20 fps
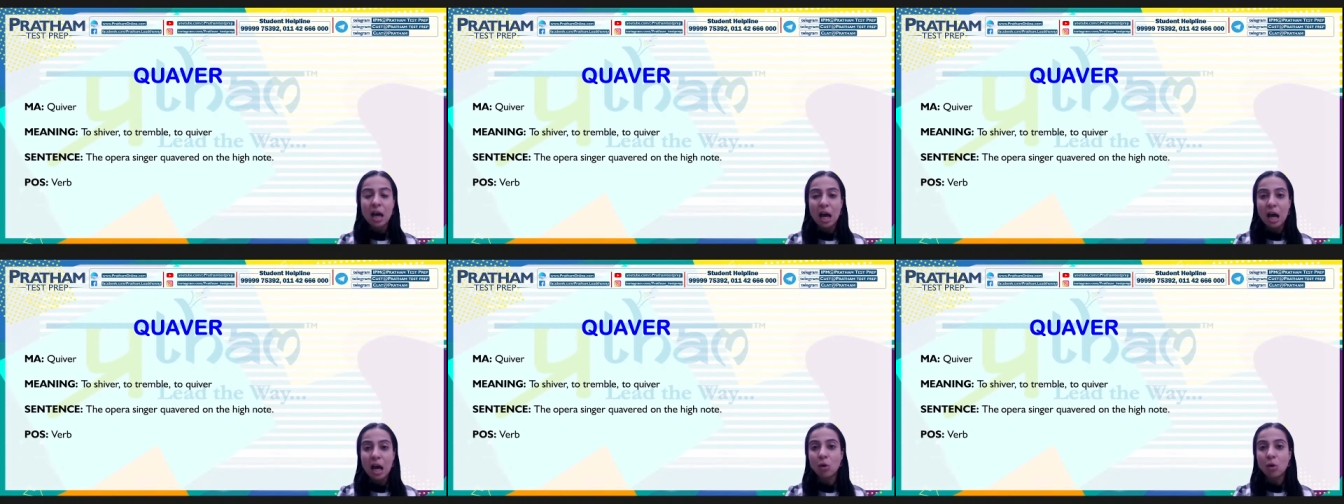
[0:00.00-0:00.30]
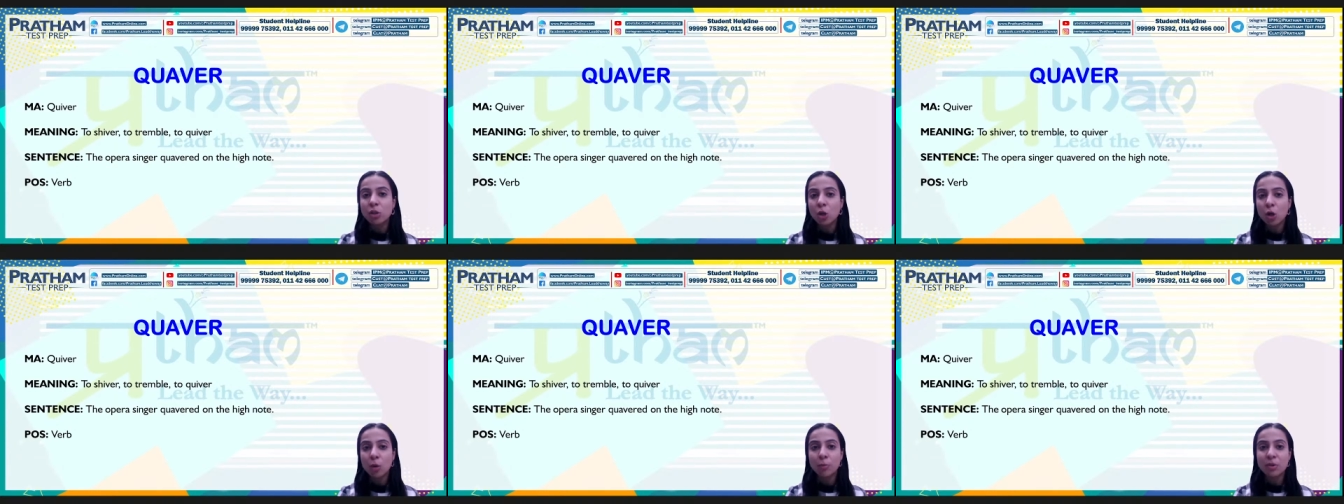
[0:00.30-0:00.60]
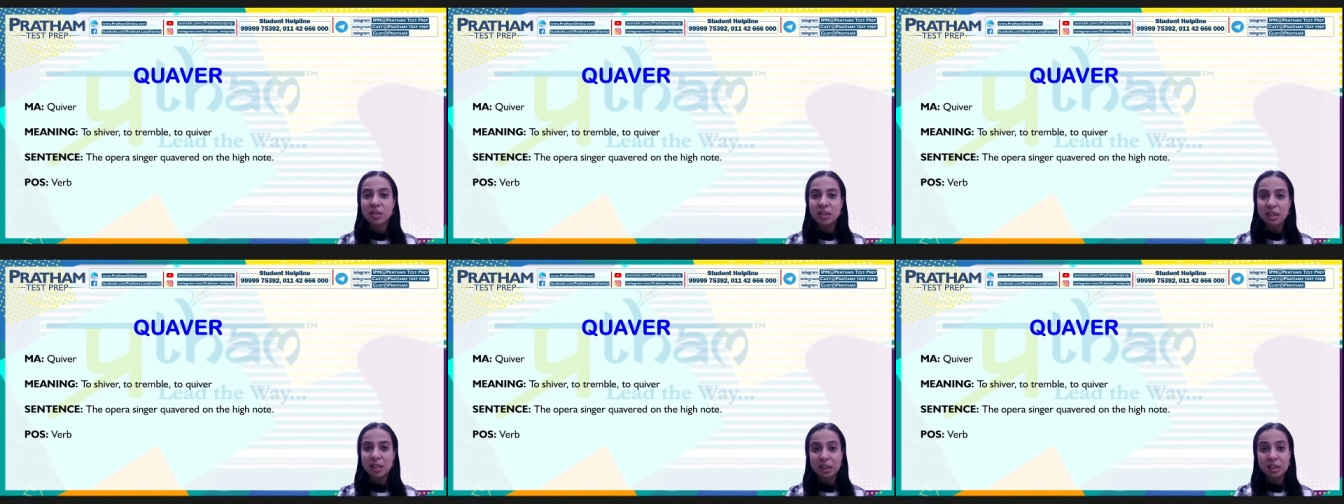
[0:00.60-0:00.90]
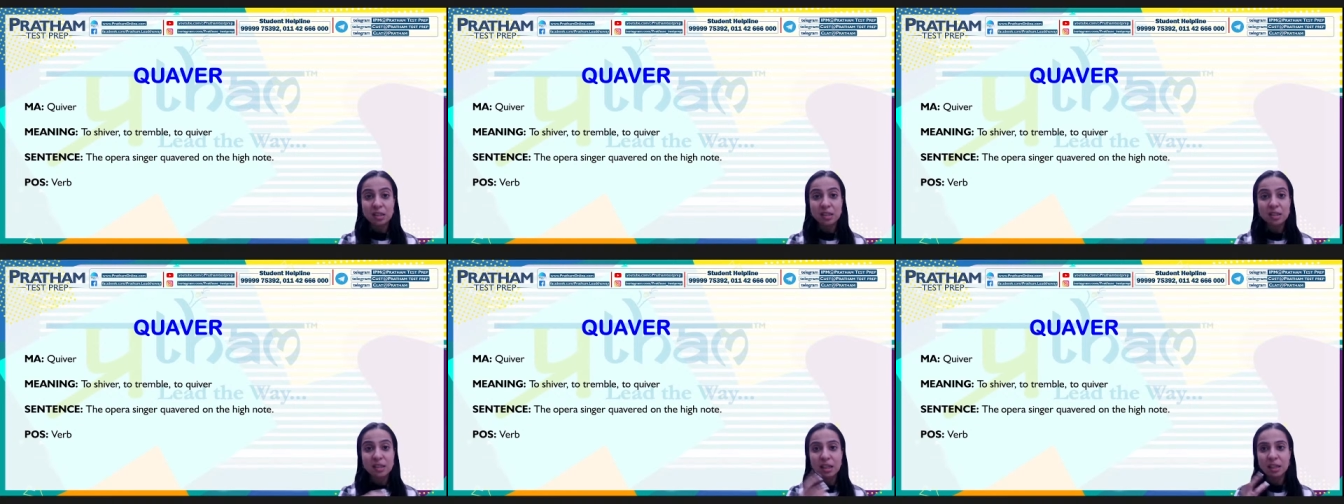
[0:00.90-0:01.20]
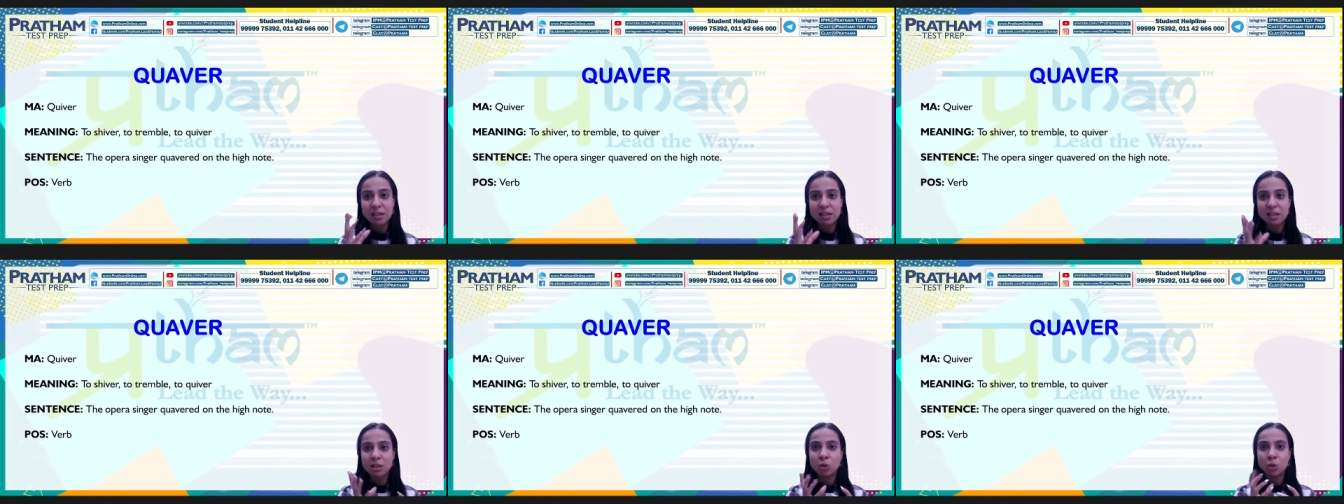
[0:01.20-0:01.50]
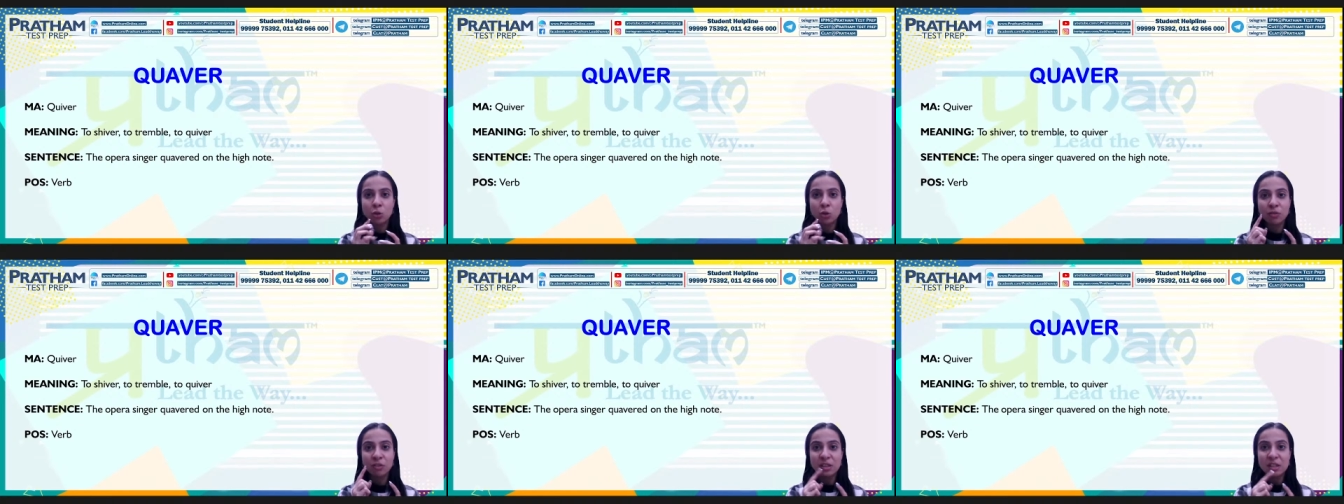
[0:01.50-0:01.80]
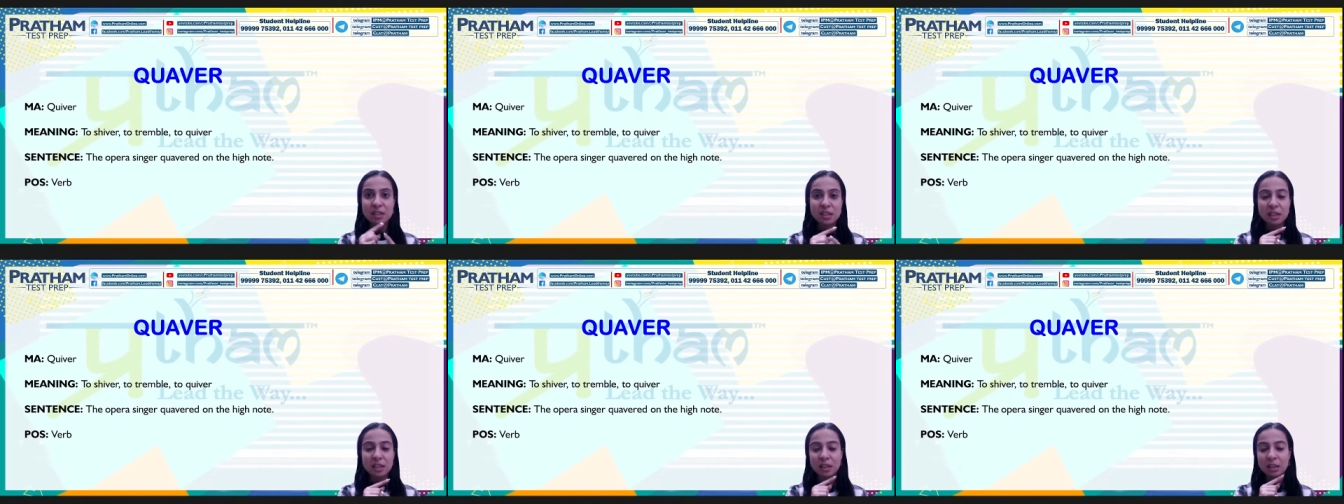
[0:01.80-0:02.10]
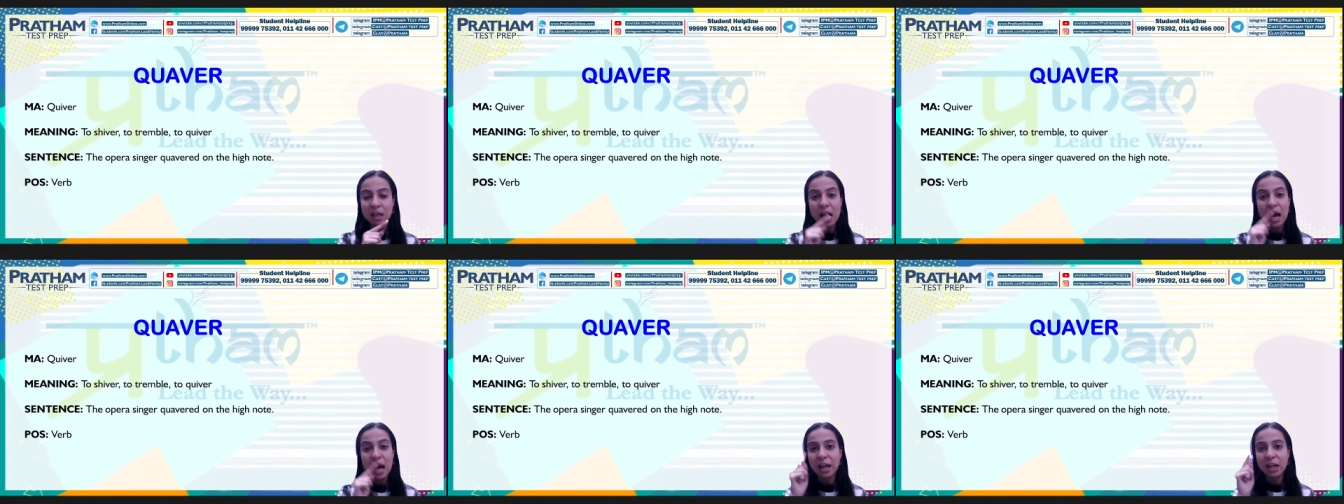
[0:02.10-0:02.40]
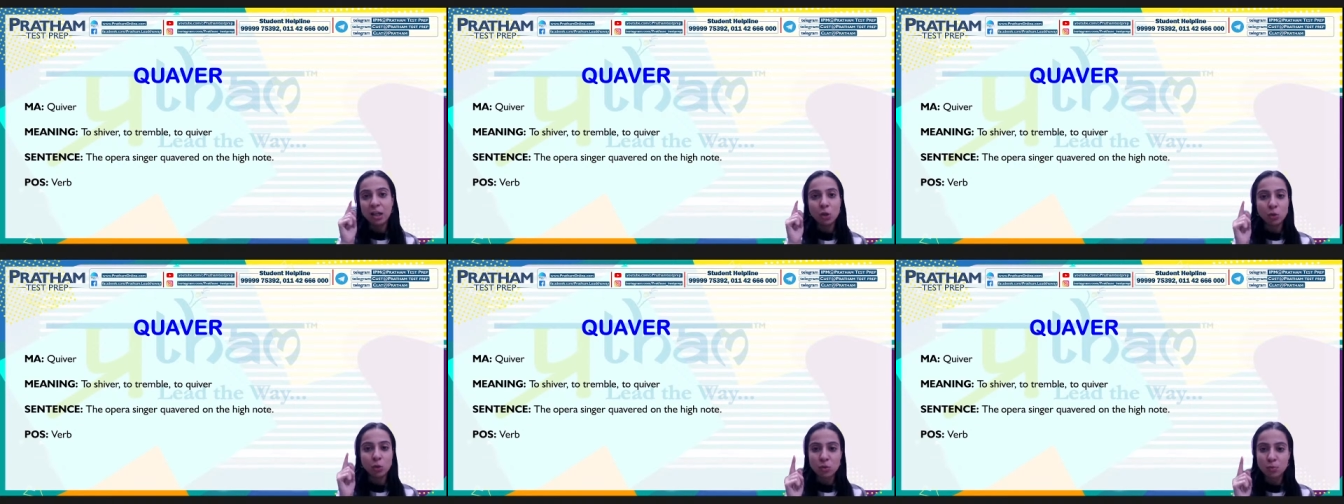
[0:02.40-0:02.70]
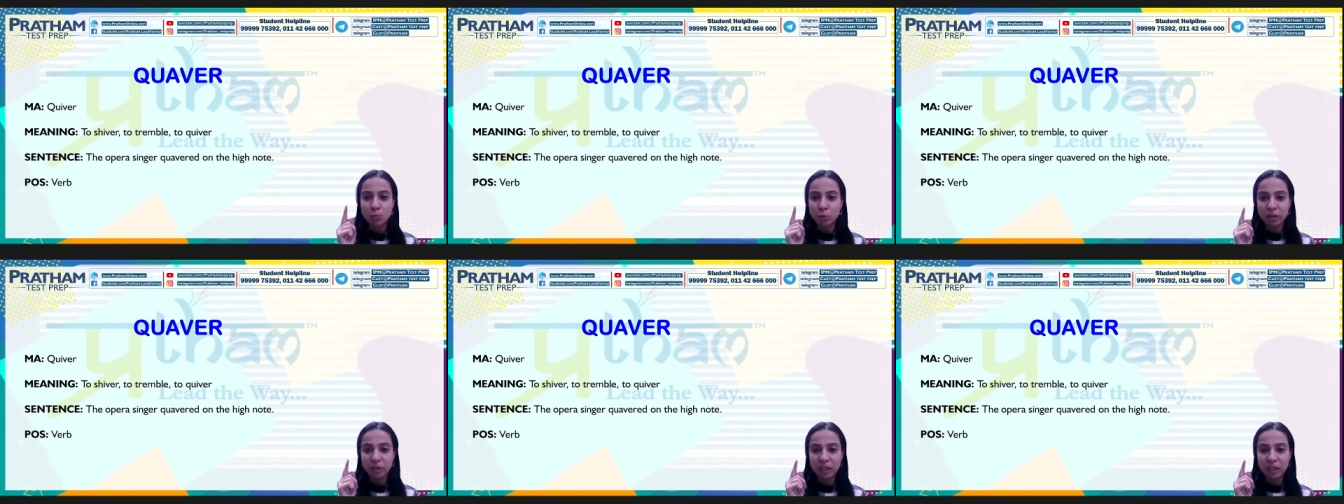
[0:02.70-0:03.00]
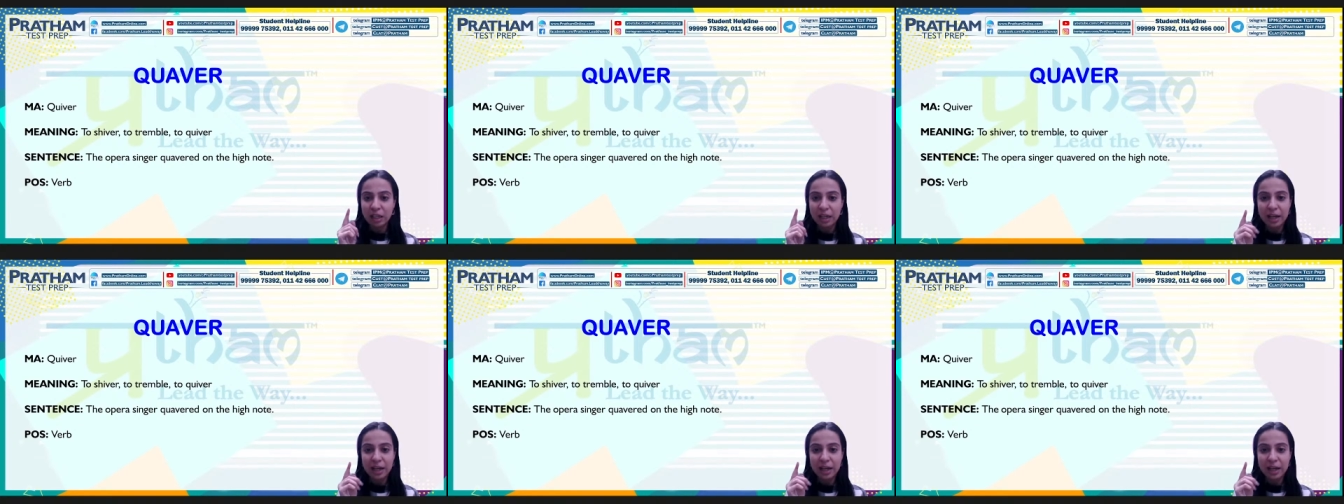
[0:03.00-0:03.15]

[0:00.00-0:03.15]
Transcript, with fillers: how the opera singer sings and you know we see the high notes moving